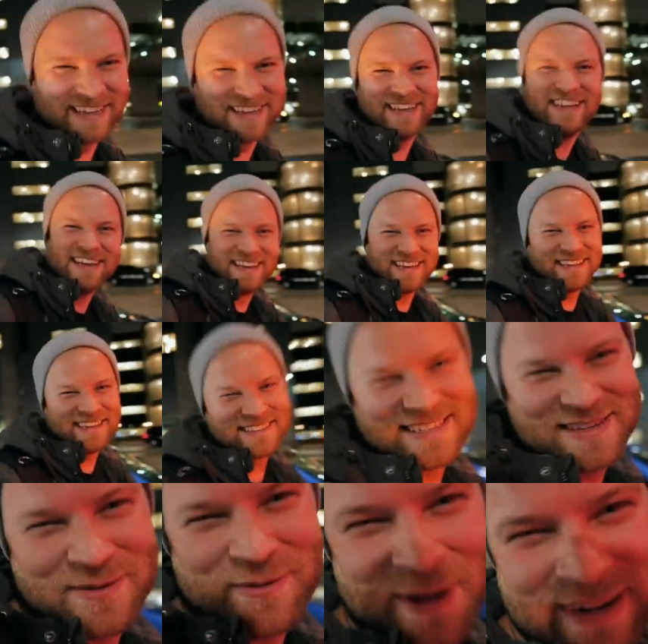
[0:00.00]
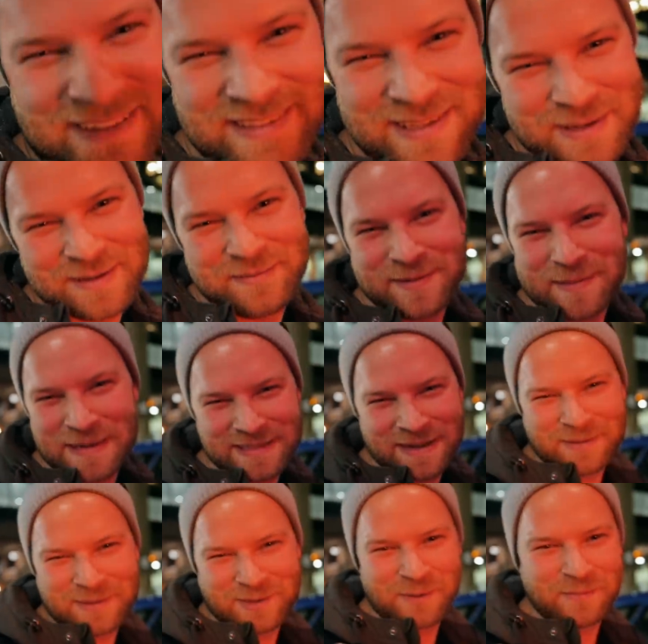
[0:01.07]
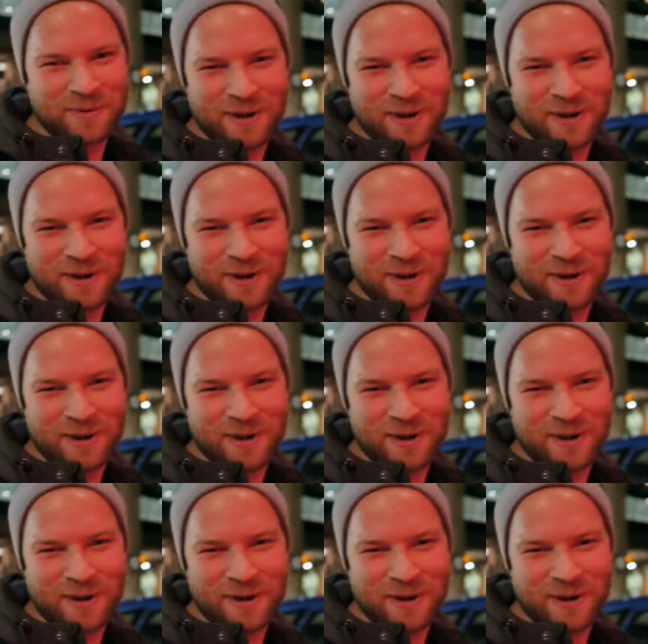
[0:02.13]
he doesn't even want to see spend time with his own